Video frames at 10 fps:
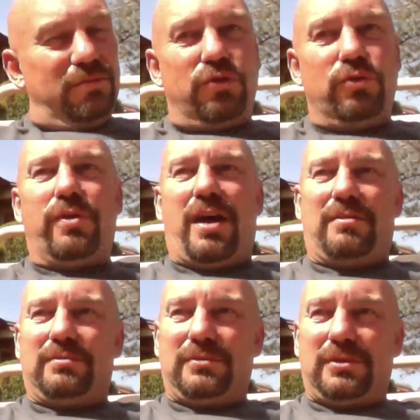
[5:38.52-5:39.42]
do that.
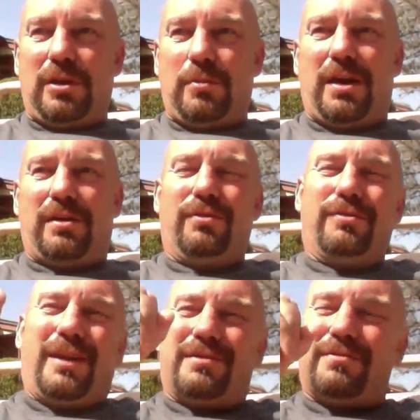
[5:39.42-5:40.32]
I mean,
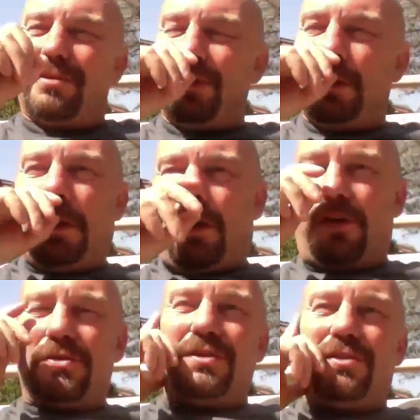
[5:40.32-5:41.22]
I
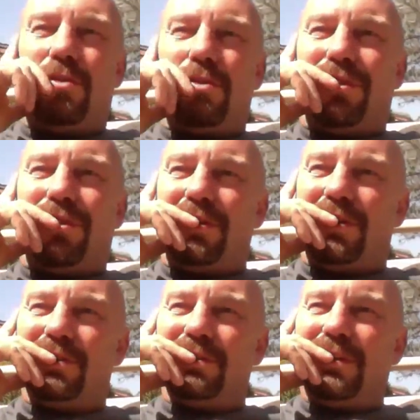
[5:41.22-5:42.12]
honestly don't think
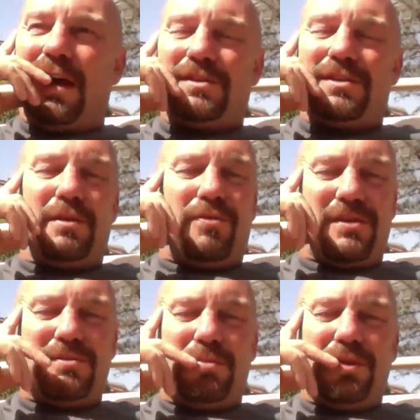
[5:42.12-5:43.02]

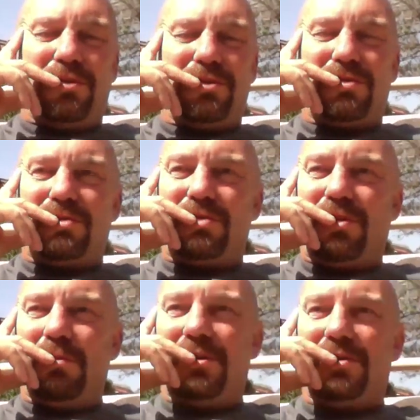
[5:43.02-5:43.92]
antidepressant pills
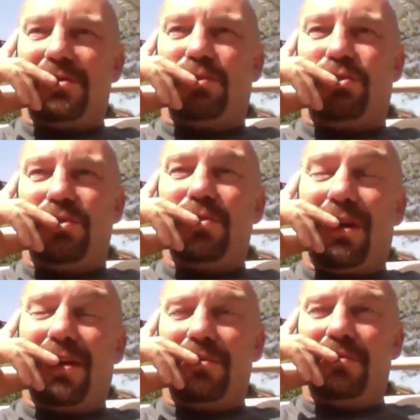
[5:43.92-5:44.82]
companies would do
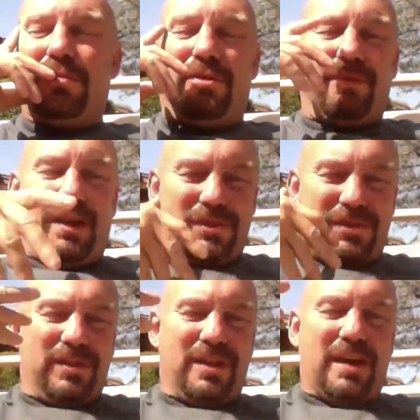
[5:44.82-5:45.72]
that, but that's
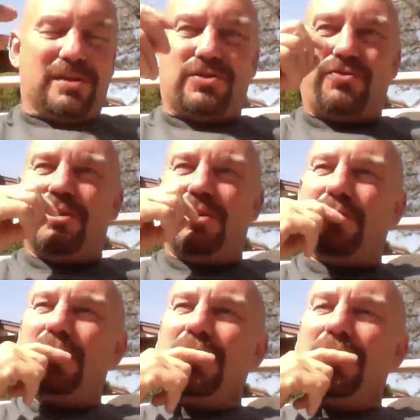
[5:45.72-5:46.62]
to the extreme.
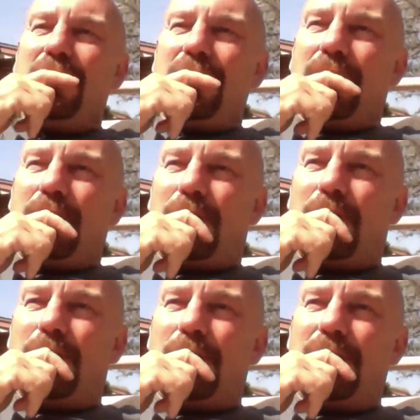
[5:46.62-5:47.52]

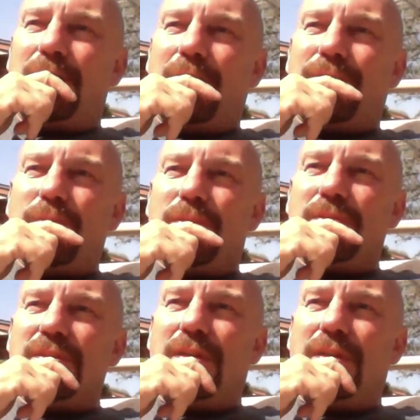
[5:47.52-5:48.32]
Or, you know, if you can